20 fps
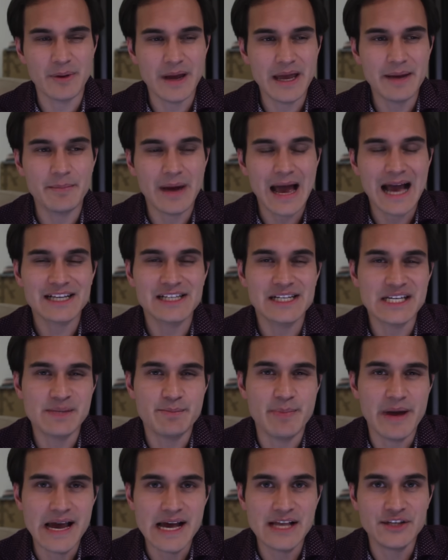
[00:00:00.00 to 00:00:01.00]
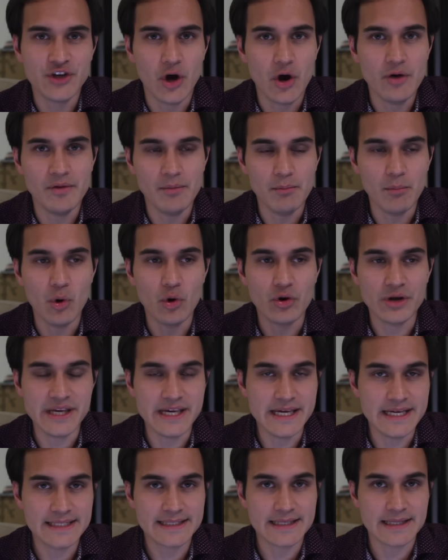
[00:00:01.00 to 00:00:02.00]
It actually spans over more
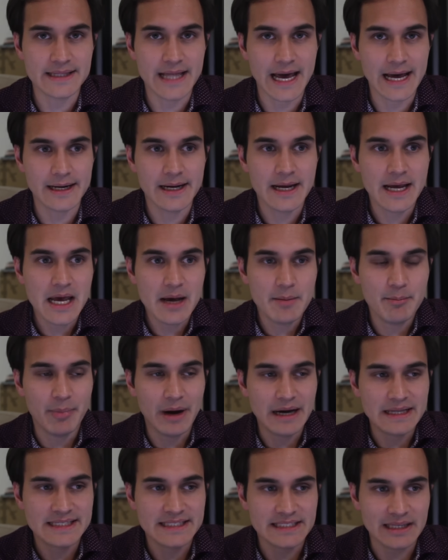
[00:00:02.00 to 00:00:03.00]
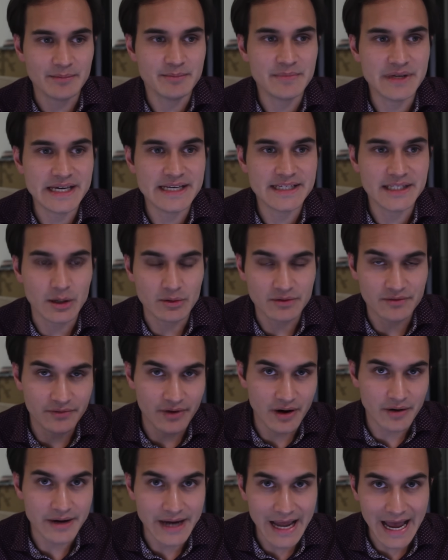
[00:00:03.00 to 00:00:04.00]
years than that, but some years I was
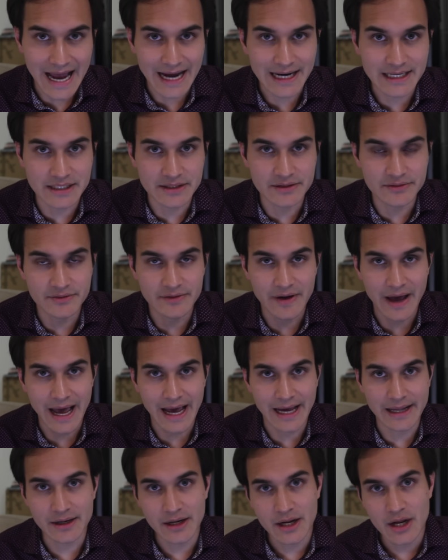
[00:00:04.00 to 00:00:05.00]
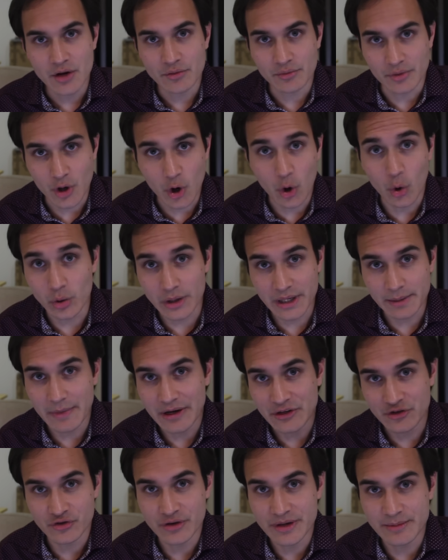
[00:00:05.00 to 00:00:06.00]
very active at recording
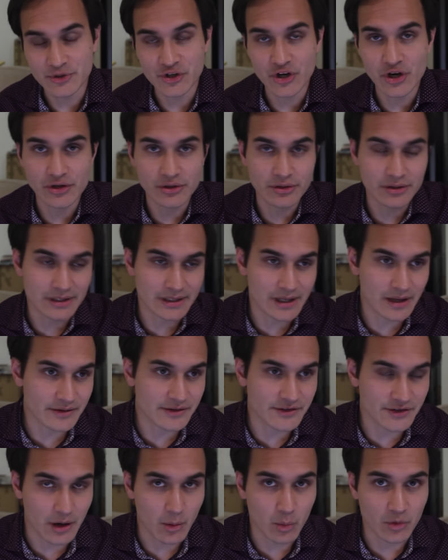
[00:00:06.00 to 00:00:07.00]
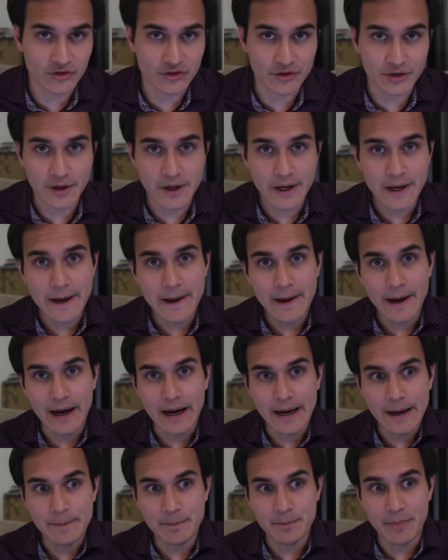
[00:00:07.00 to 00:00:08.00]
my dream journal and others I wasn't.
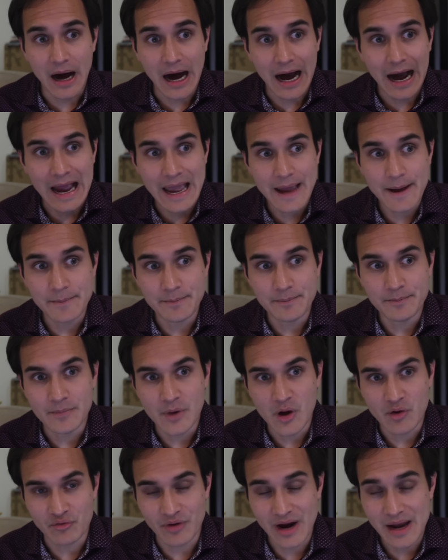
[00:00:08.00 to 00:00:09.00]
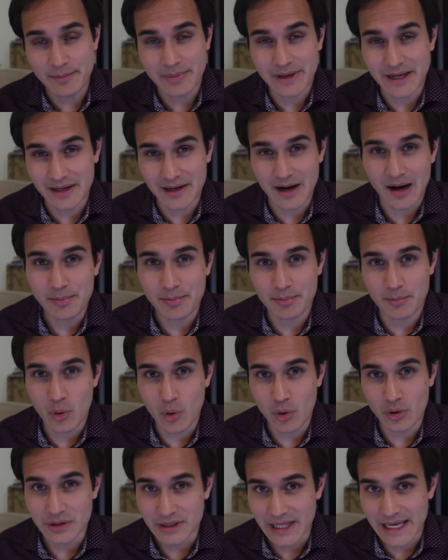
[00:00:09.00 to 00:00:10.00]
But I am ramping it up
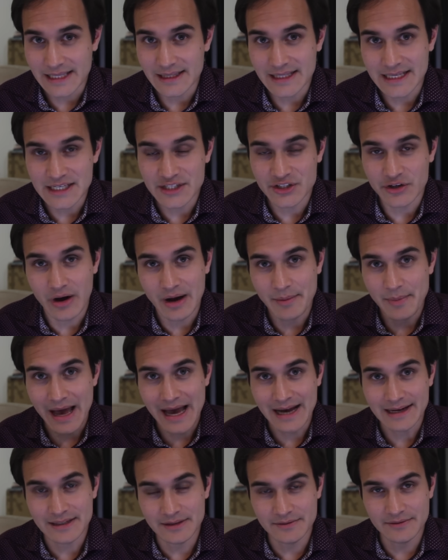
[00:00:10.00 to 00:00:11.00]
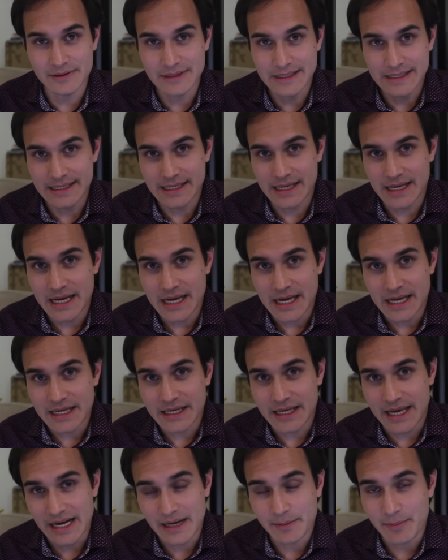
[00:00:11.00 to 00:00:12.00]
more lately, so I'm actively
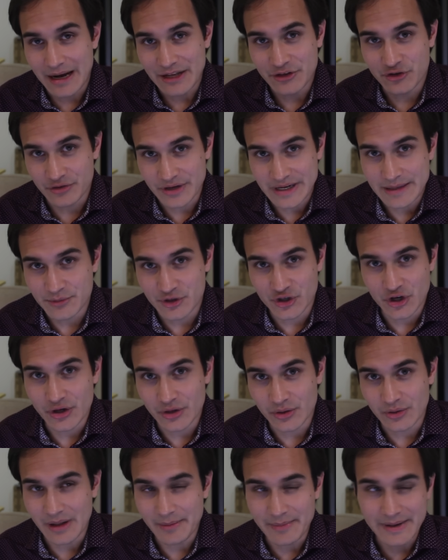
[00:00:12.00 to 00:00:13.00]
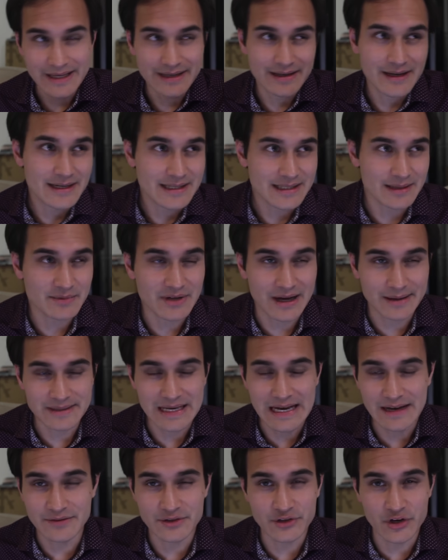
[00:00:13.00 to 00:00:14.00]
getting my dream journal. I mean, sometimes
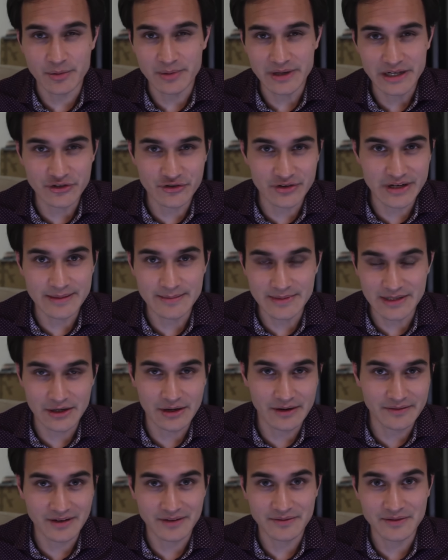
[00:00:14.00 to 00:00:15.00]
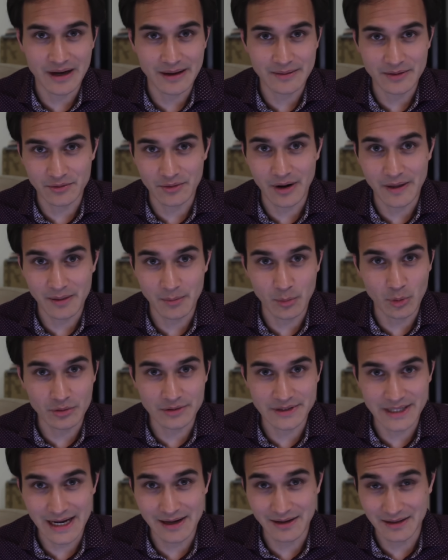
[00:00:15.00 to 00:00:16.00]
I have so many dreams and I don't have enough time to write them
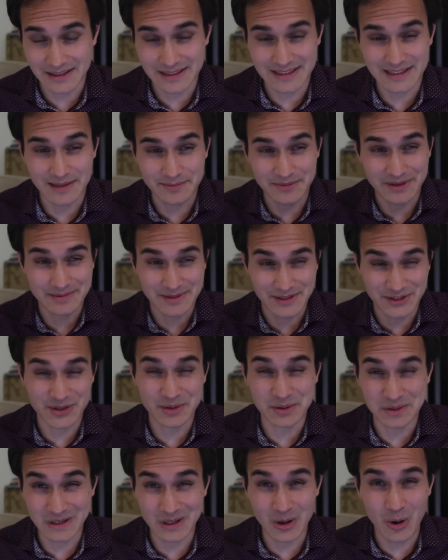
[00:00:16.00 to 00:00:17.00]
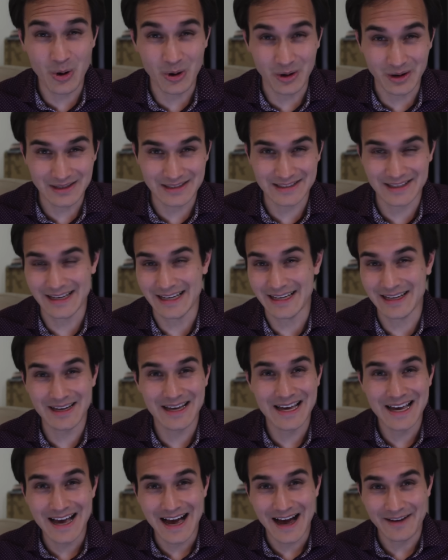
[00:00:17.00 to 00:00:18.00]
all down. Sometimes it's so long. It's like I
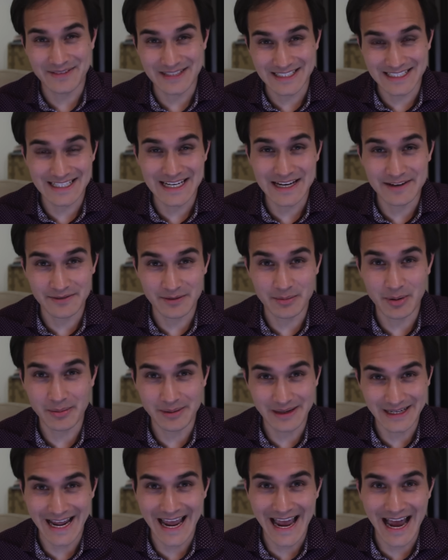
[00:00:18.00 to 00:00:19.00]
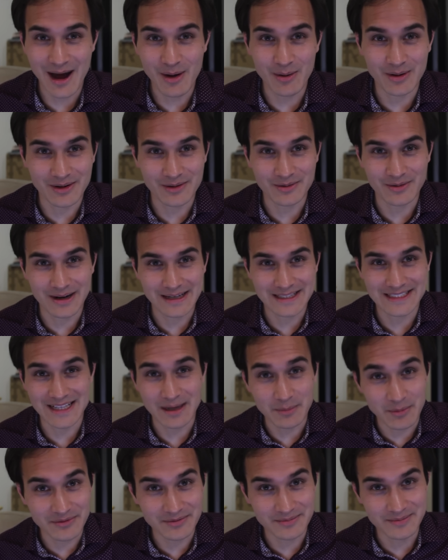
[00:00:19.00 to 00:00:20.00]
have to sit here for probably an hour to write
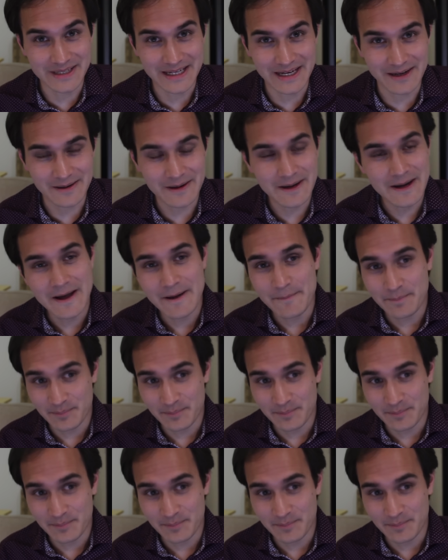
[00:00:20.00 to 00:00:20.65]
some of them down.